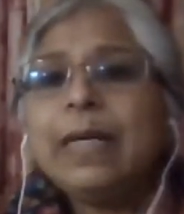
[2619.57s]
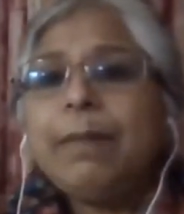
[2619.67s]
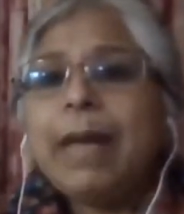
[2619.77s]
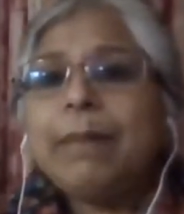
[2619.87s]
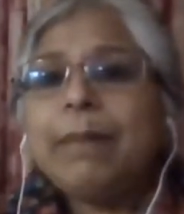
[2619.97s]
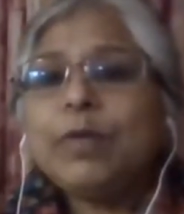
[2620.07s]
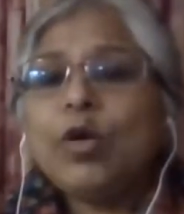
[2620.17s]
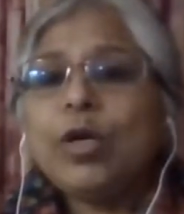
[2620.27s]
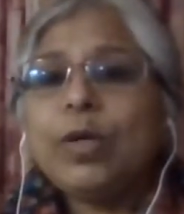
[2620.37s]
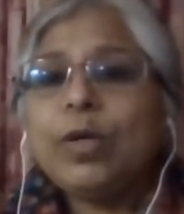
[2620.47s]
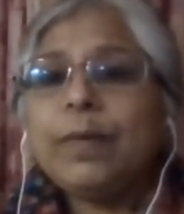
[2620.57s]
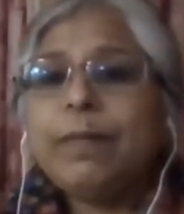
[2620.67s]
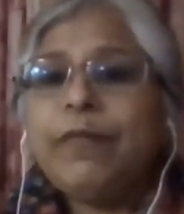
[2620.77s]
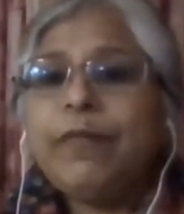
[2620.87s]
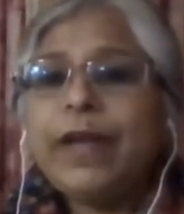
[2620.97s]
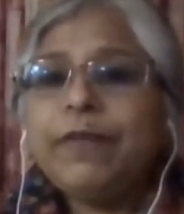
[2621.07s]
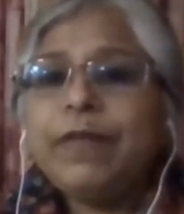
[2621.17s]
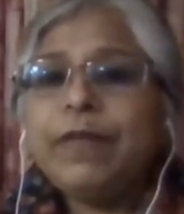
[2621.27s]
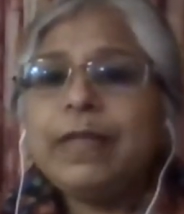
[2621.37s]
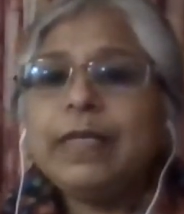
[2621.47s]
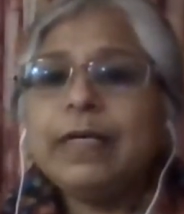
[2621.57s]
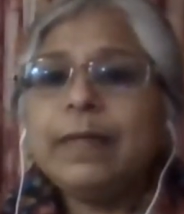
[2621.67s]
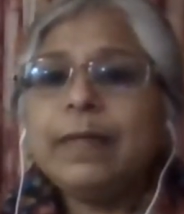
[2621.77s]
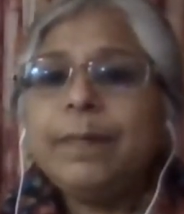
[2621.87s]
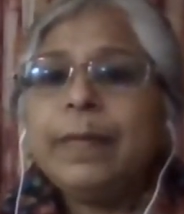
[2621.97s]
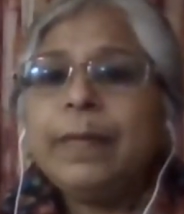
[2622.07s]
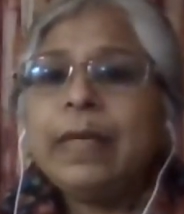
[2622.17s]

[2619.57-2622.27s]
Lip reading: Ma'am, when will the